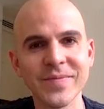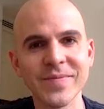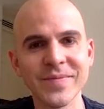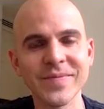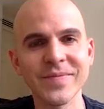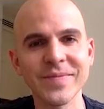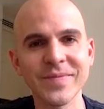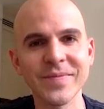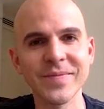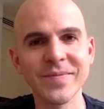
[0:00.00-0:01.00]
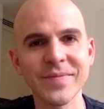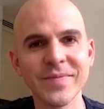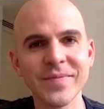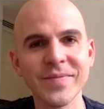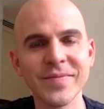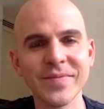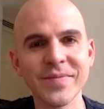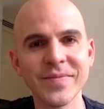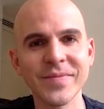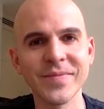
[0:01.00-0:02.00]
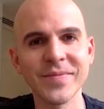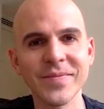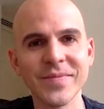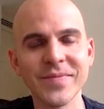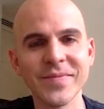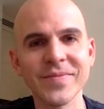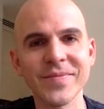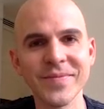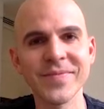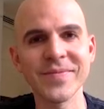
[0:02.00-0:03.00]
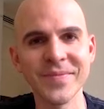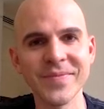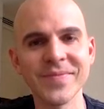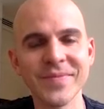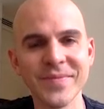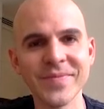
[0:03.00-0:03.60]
This person isn't speaking.